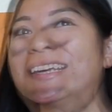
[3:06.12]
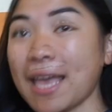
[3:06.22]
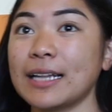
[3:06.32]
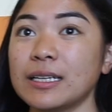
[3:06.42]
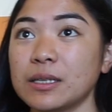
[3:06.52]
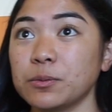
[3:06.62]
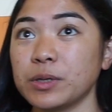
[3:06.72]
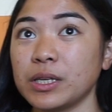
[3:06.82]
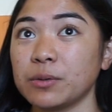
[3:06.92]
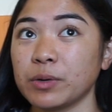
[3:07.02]
and then
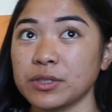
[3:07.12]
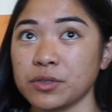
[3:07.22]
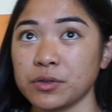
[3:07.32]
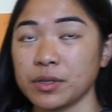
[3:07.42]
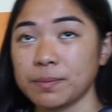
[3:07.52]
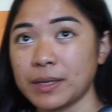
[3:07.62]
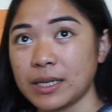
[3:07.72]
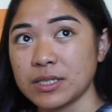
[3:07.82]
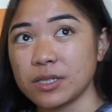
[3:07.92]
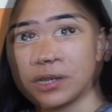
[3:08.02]
we went to the
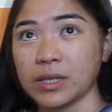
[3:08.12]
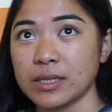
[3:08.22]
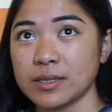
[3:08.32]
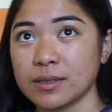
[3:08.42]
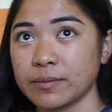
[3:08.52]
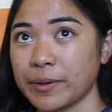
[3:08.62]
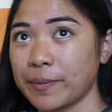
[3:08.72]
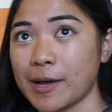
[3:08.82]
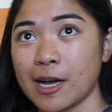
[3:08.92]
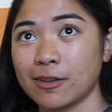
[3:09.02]
beach. It's
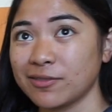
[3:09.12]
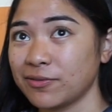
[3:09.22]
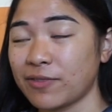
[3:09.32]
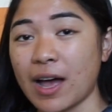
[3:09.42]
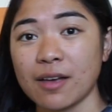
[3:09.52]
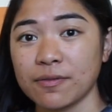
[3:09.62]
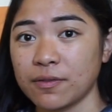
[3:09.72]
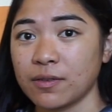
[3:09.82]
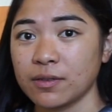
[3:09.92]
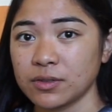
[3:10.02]
about 5
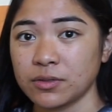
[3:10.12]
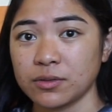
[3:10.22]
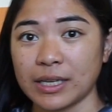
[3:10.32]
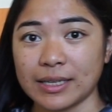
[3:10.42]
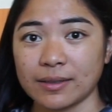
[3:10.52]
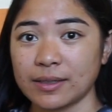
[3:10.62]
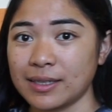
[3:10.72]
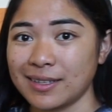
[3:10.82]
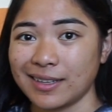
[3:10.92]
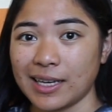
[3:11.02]
to like
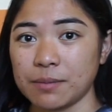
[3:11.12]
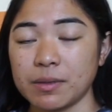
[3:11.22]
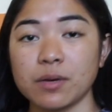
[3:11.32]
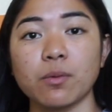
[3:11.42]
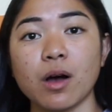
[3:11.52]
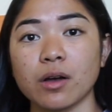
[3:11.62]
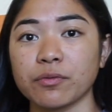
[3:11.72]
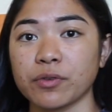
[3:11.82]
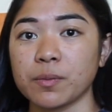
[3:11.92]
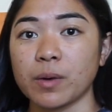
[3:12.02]
8-minute walk
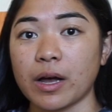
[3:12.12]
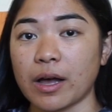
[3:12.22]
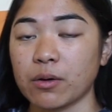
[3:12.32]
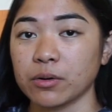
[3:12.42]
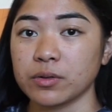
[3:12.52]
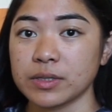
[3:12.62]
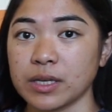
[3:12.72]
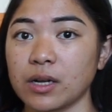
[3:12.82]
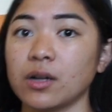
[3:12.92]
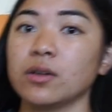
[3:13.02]
from our
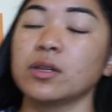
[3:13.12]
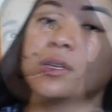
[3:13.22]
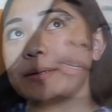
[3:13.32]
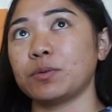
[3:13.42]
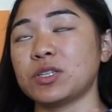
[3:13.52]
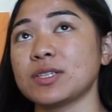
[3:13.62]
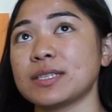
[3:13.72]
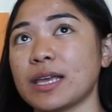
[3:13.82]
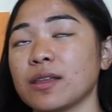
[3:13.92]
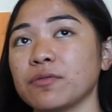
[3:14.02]
hotel. We just
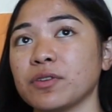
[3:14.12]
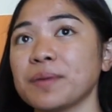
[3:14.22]
stayed there for a